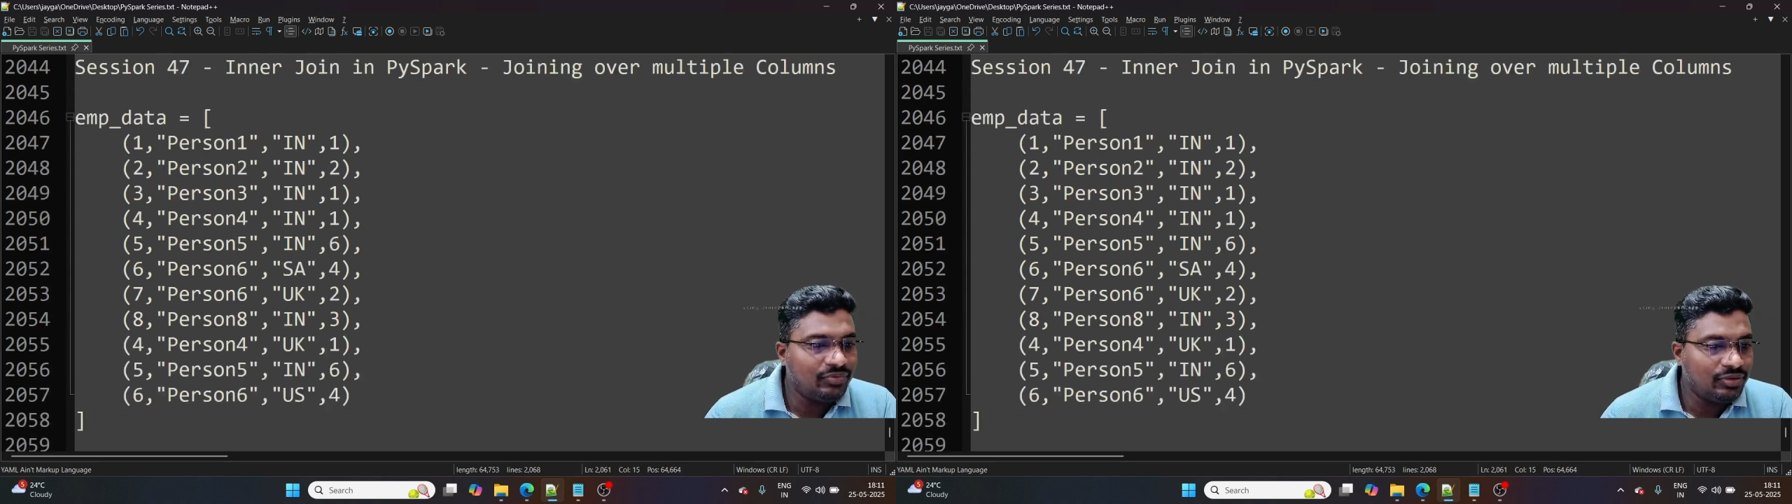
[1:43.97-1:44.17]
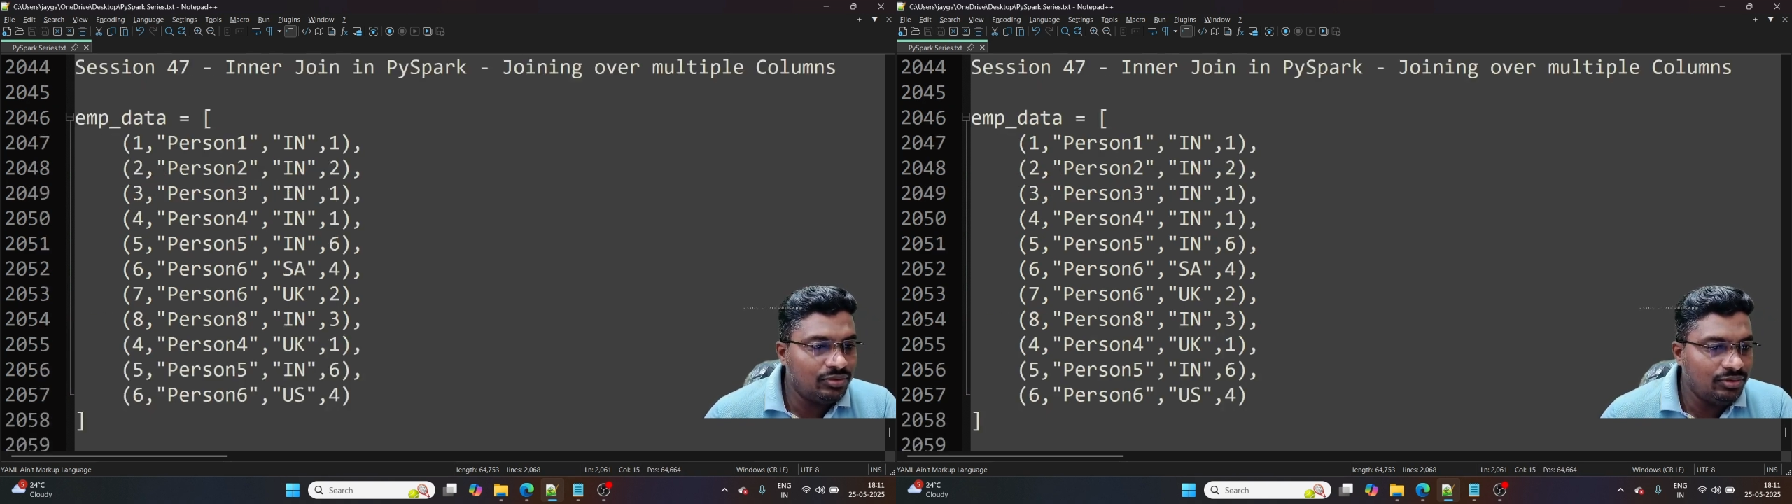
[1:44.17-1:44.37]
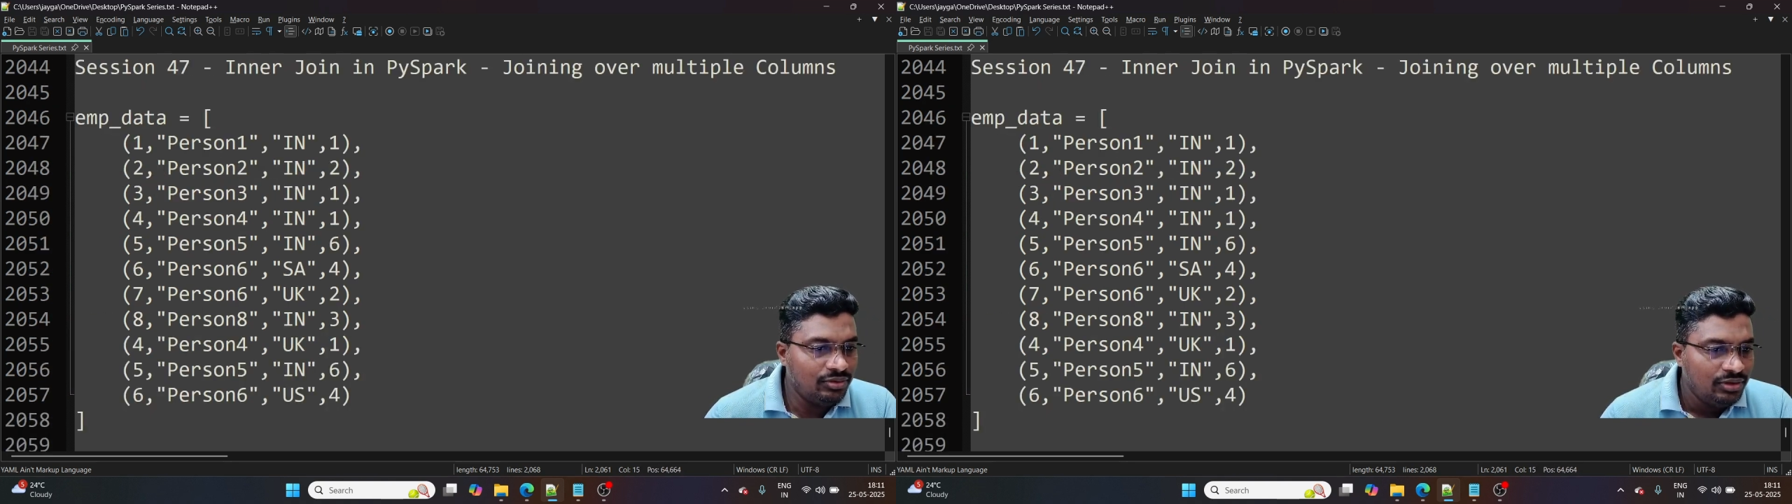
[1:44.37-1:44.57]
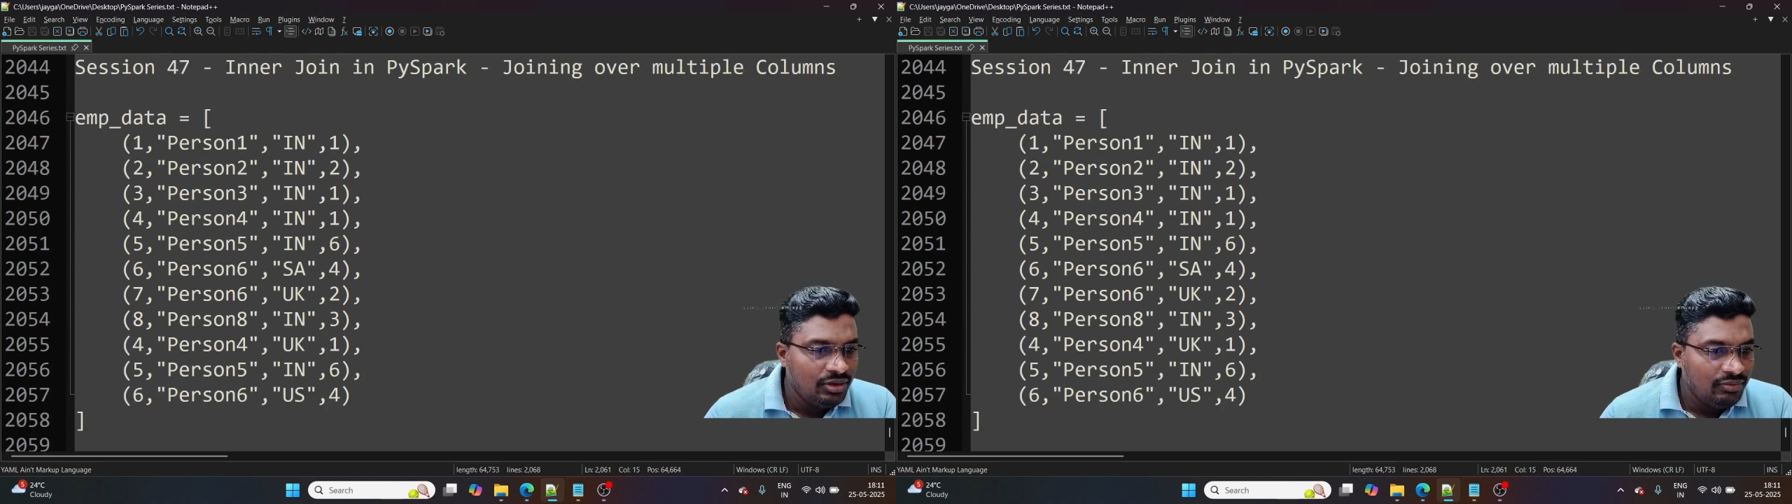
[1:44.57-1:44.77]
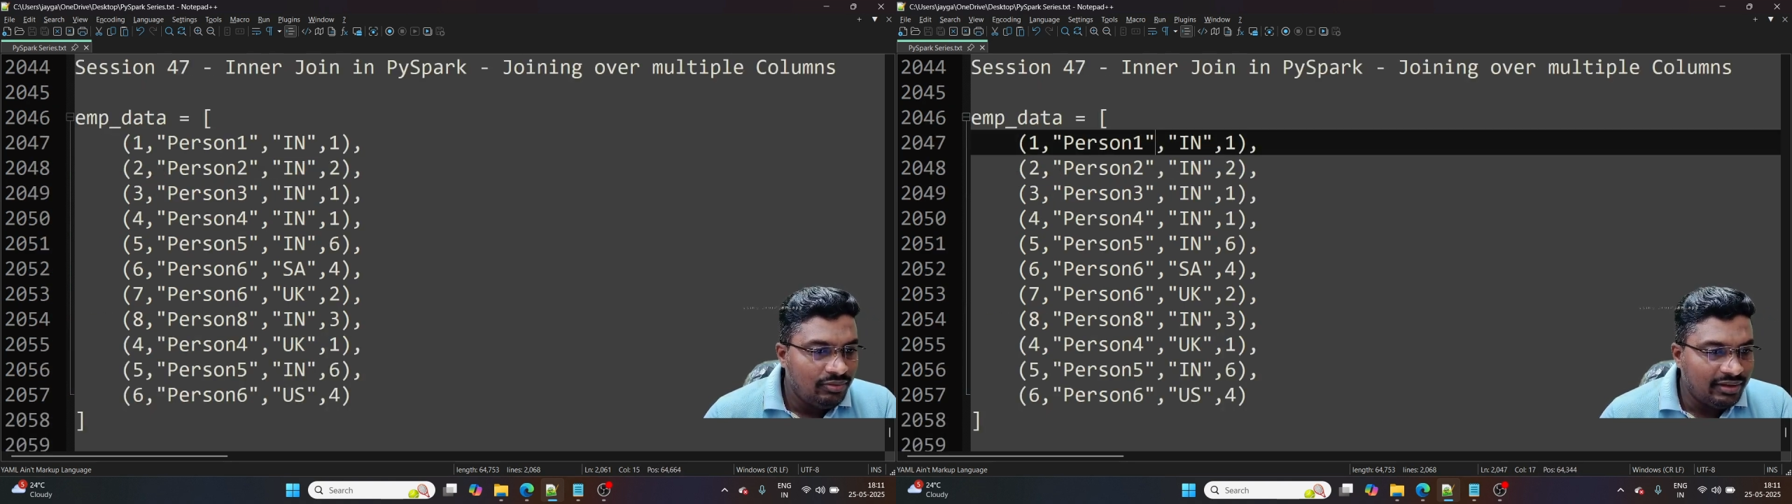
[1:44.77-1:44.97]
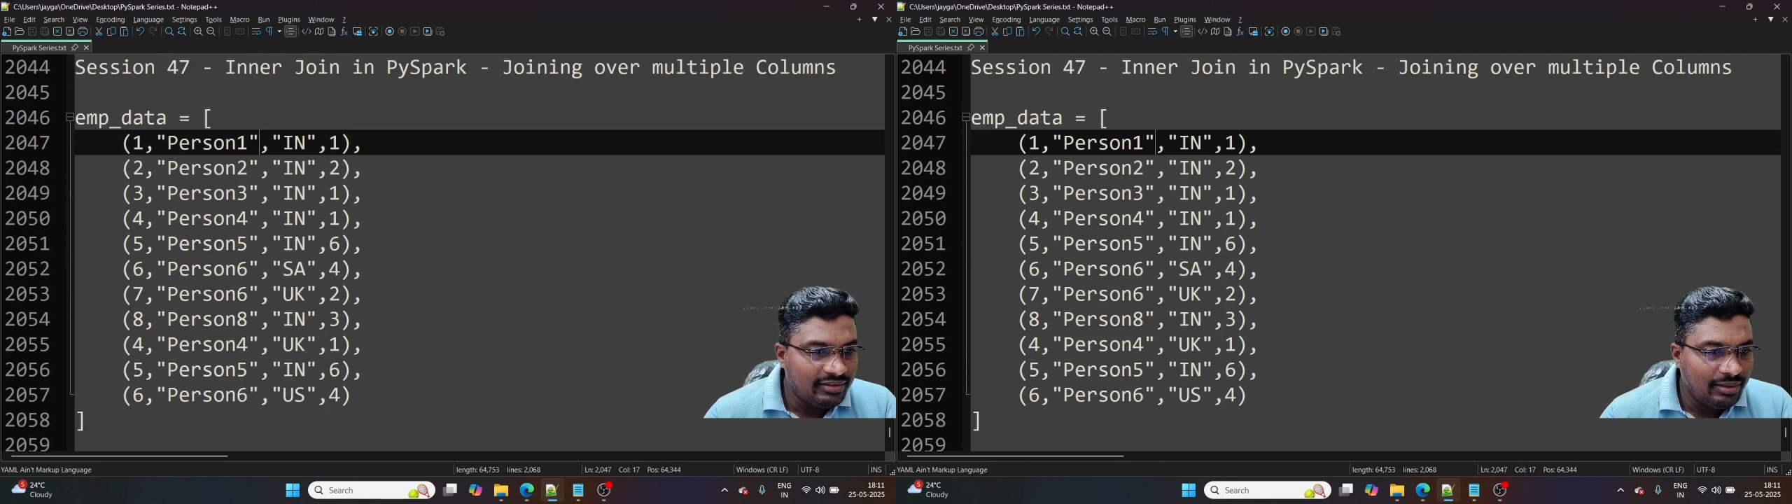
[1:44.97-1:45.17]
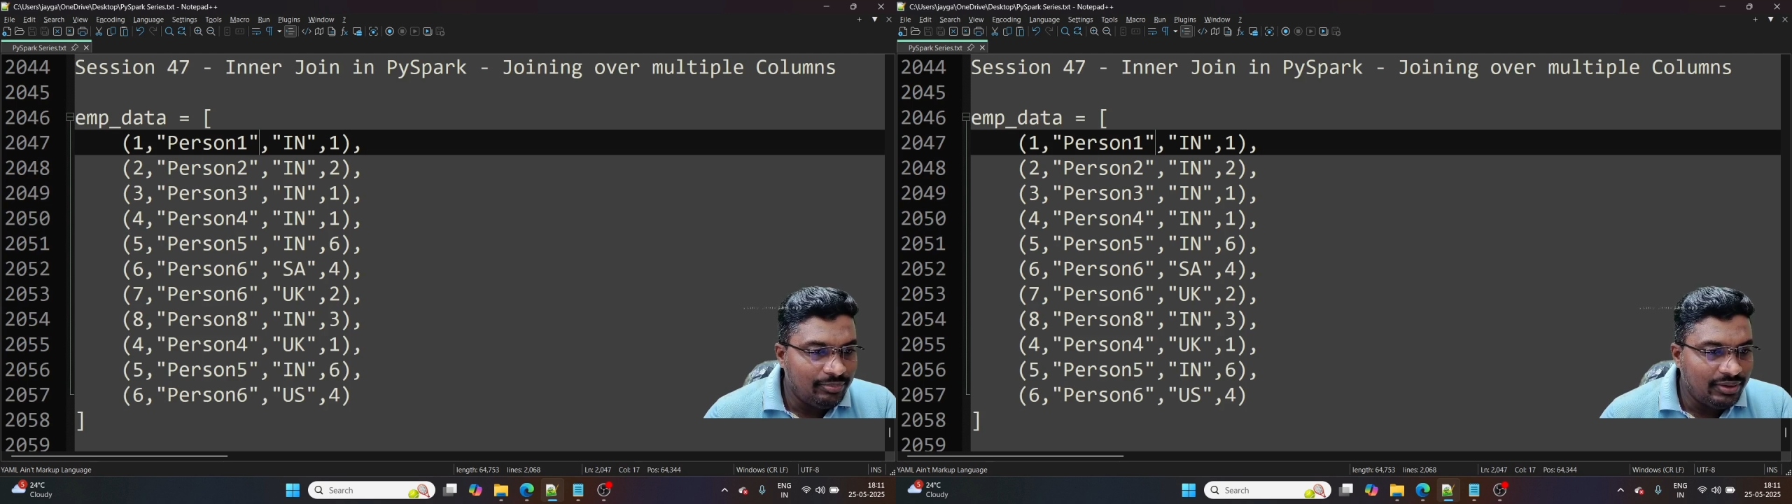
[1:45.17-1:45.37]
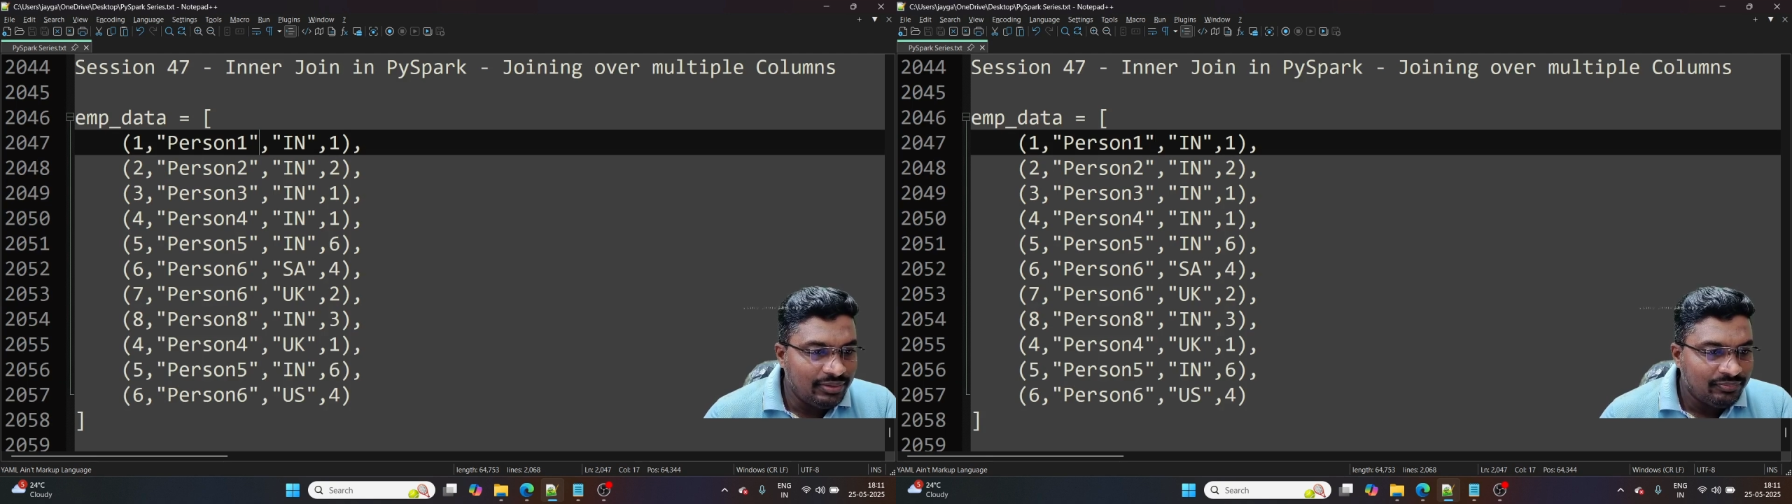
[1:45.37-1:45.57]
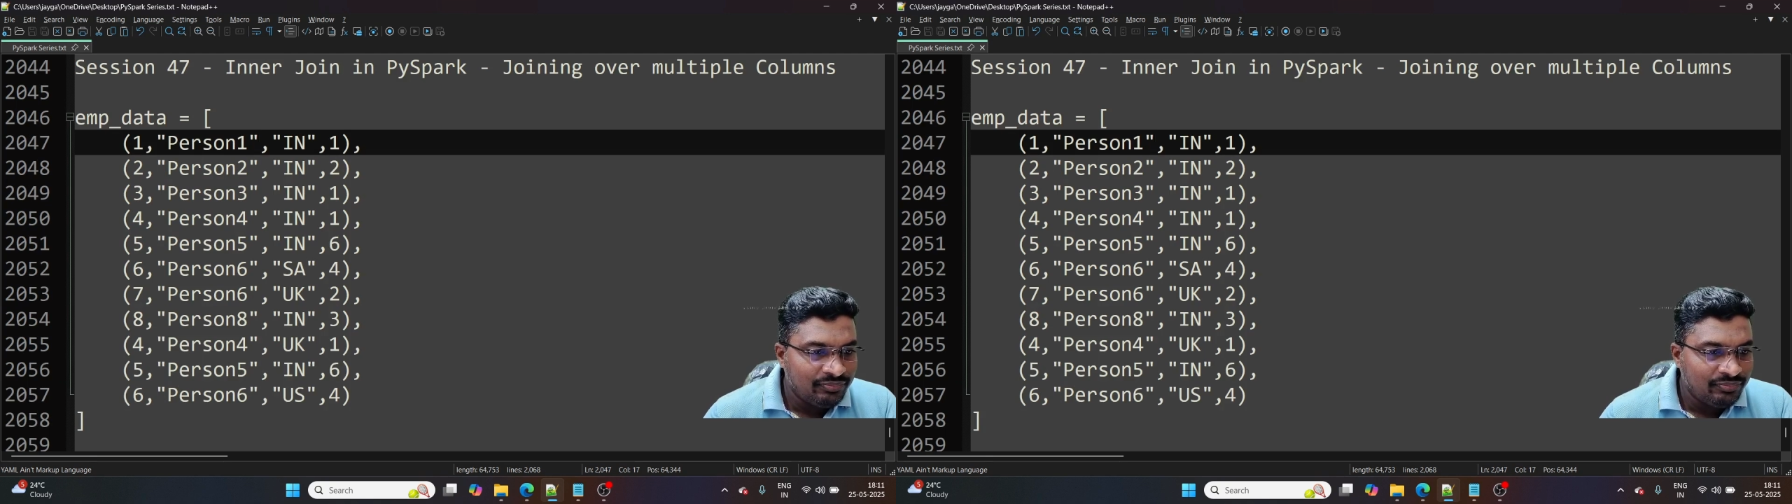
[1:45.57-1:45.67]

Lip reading: So, for example,